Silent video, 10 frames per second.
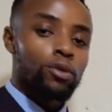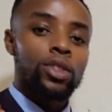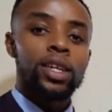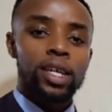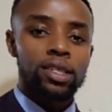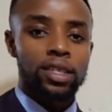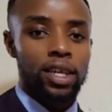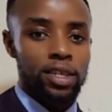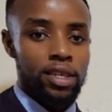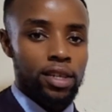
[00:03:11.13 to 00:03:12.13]
for the next
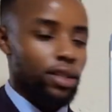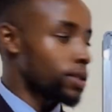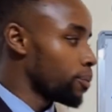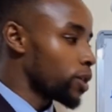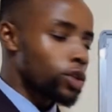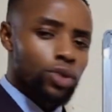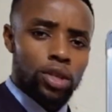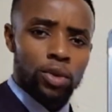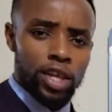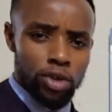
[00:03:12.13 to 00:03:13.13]
10 years to
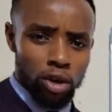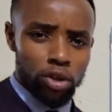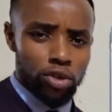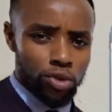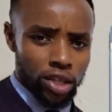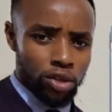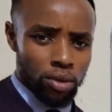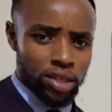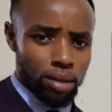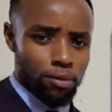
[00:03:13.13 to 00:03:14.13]
see whether you are going to
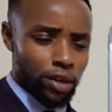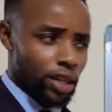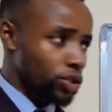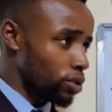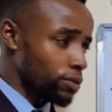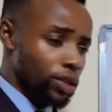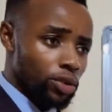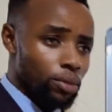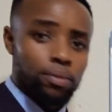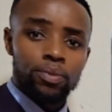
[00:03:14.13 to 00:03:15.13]
secure some financial
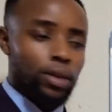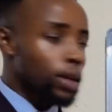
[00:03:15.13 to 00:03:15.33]
freedom.